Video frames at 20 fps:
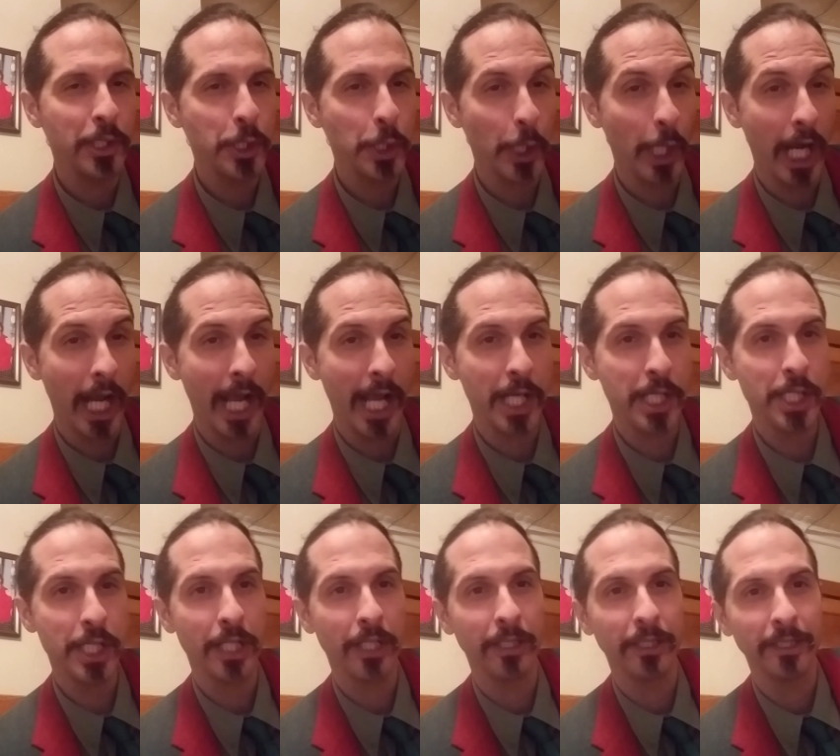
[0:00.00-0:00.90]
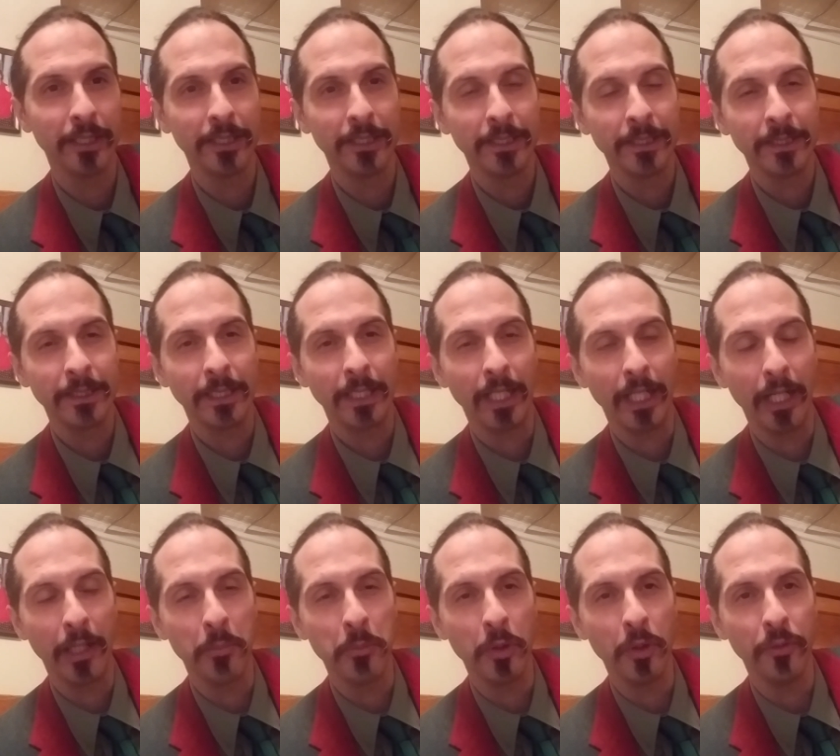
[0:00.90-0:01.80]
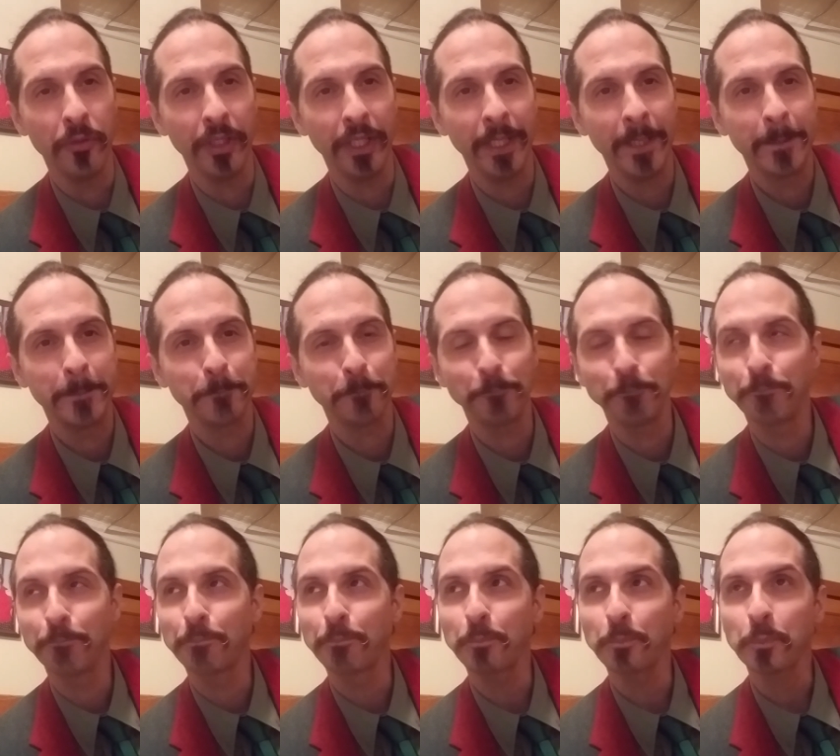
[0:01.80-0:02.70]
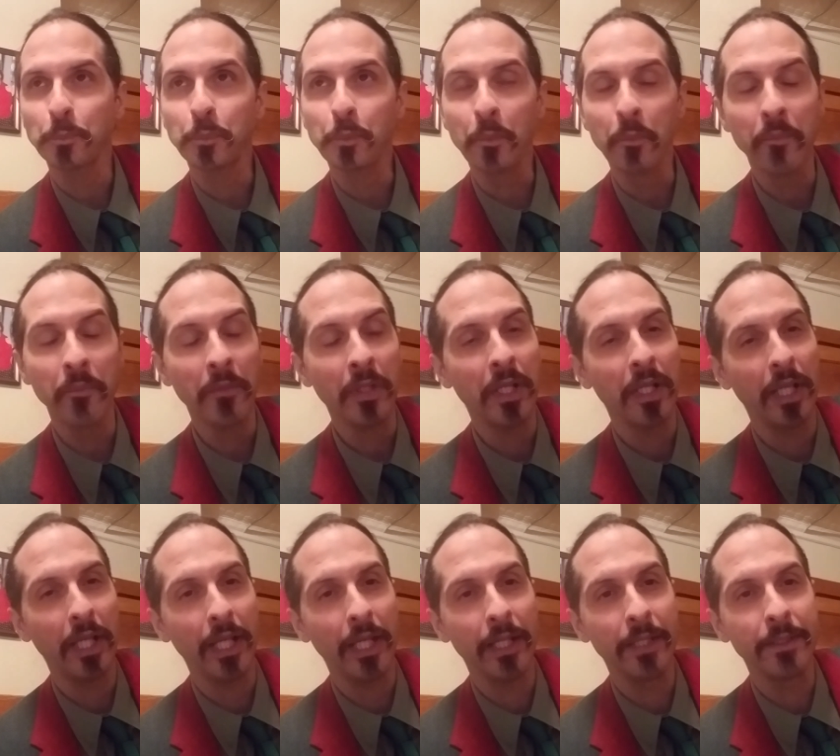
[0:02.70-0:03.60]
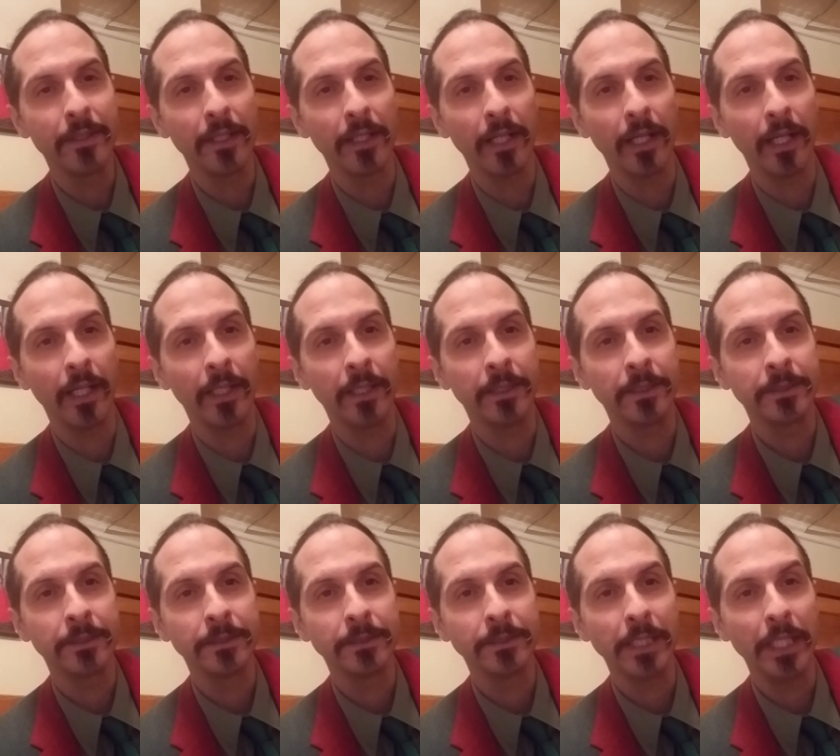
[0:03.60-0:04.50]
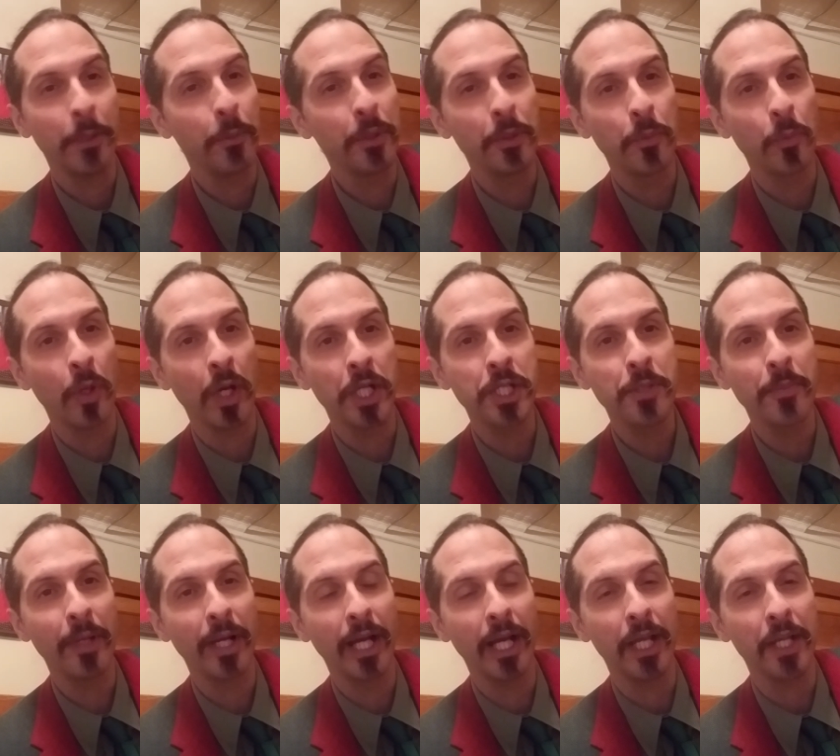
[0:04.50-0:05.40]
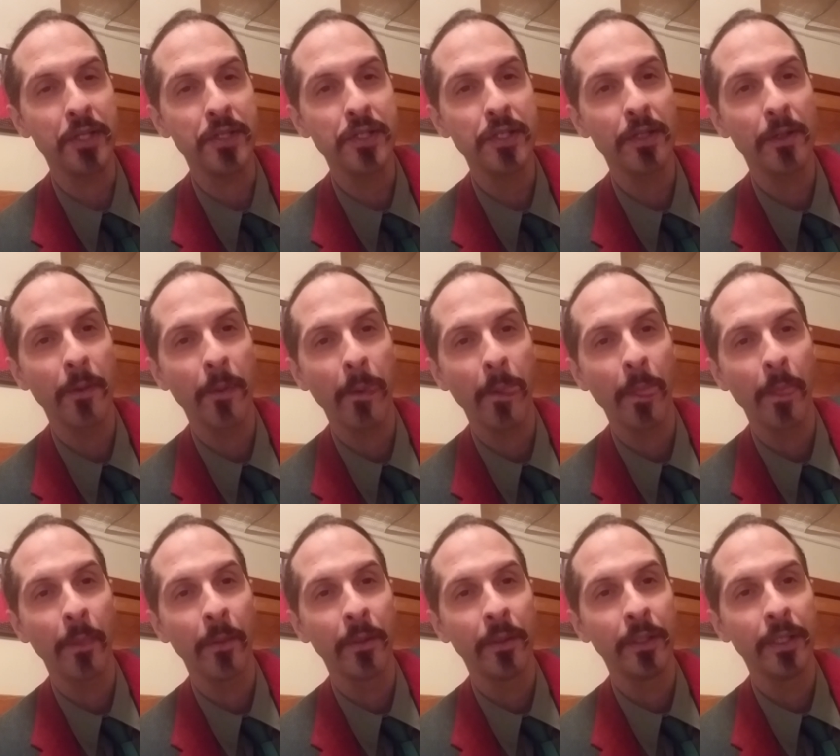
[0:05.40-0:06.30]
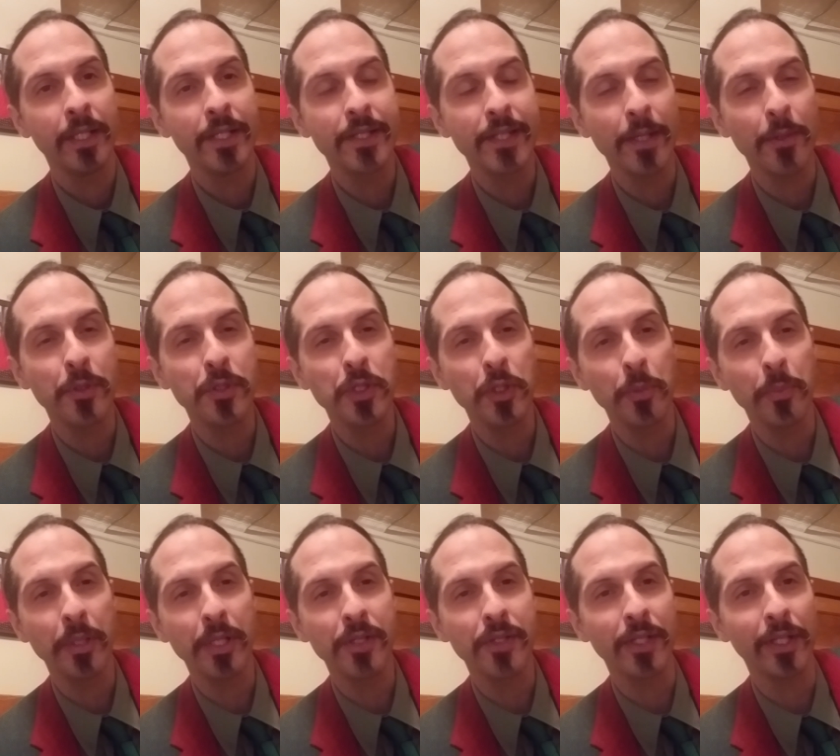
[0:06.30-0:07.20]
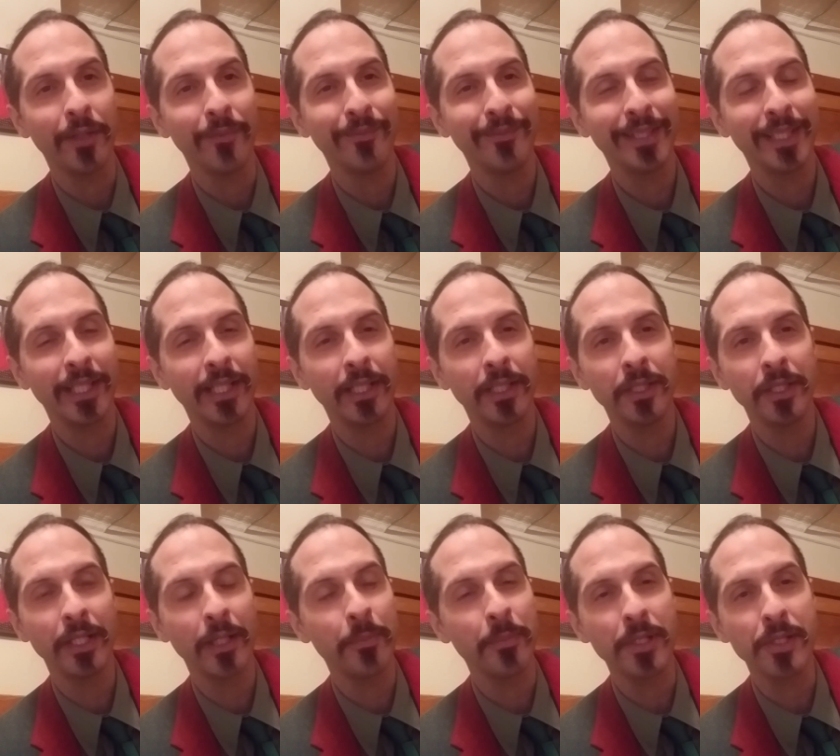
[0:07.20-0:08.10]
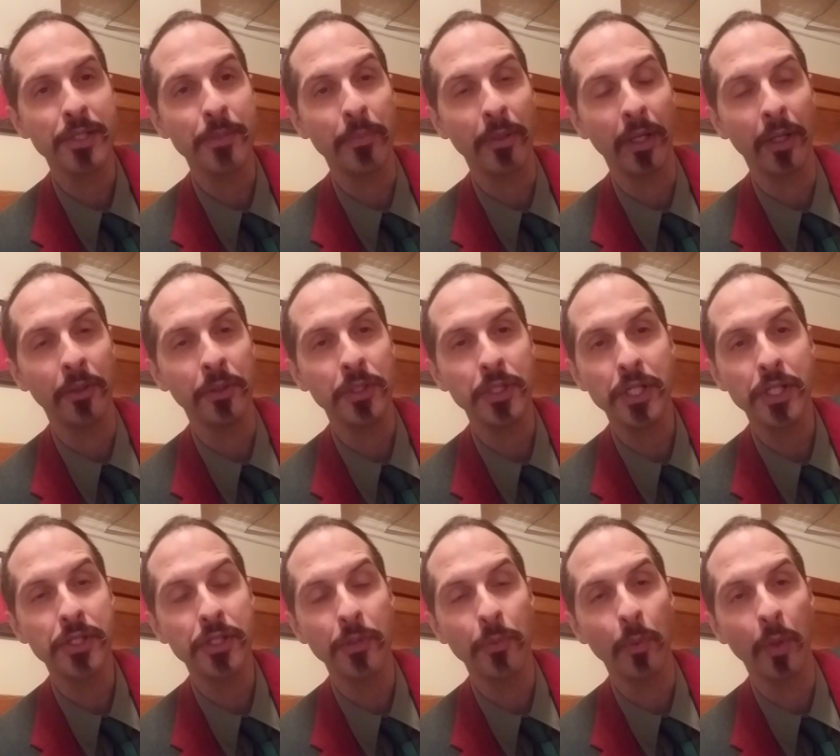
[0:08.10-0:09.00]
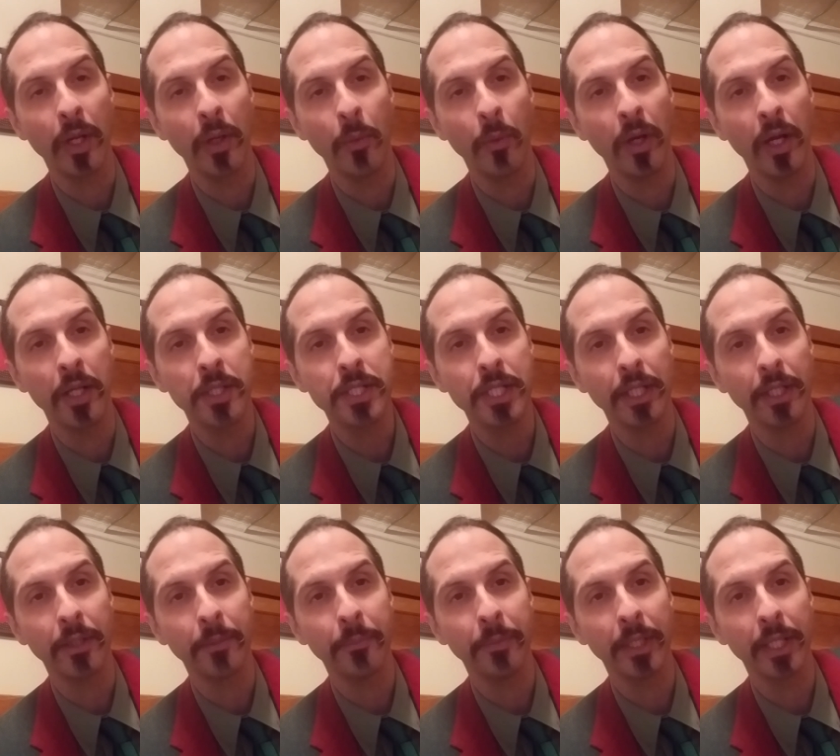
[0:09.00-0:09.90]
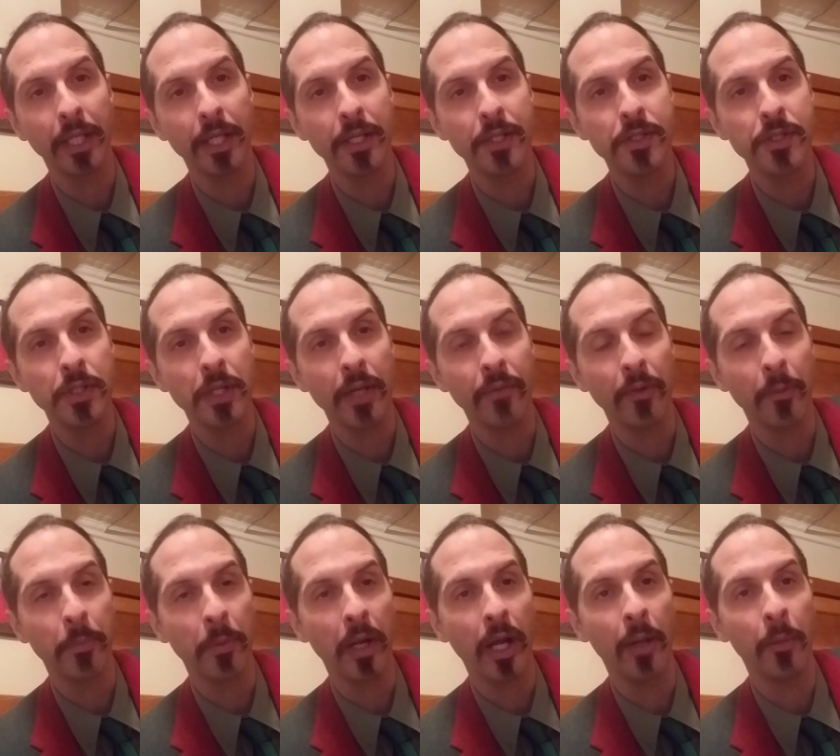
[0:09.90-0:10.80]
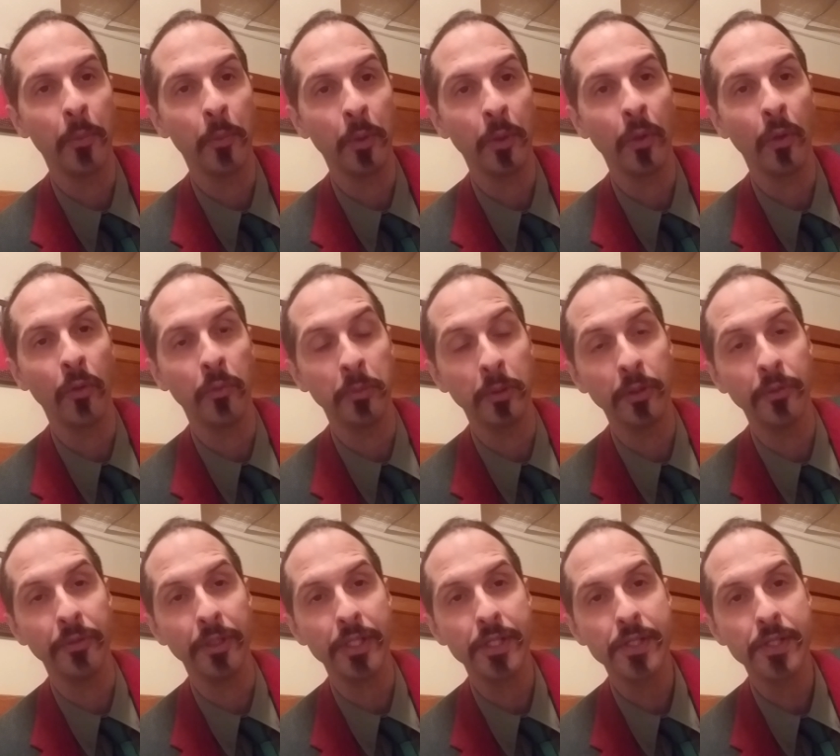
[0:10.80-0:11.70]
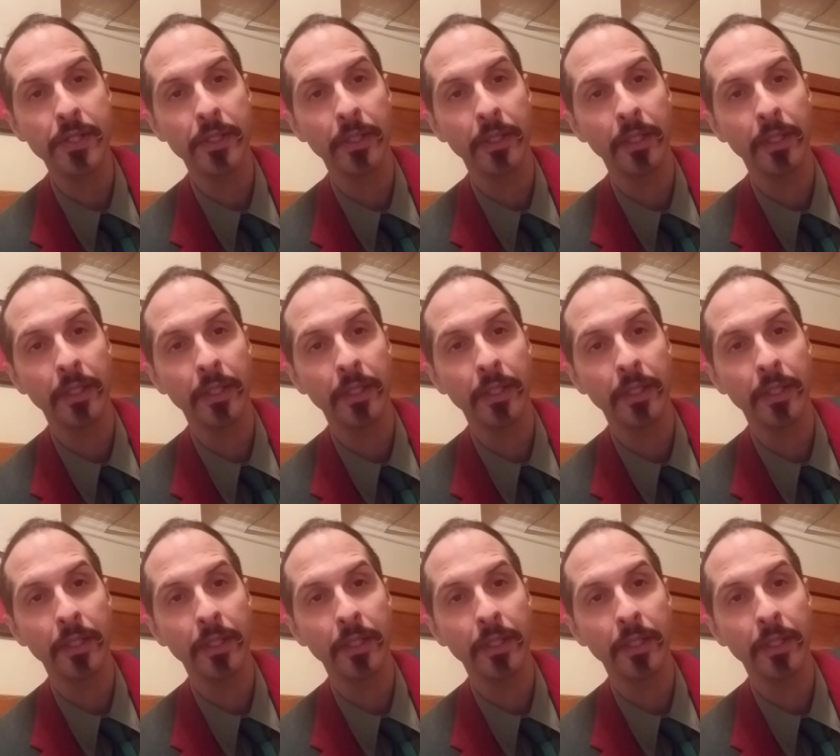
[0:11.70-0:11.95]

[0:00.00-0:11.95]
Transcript: trash uh, movie, and uh, he wouldn't watch mine. He said he was too busy. No, you're not busy, bro. You just didn't want to watch it because you have a problem with old movies.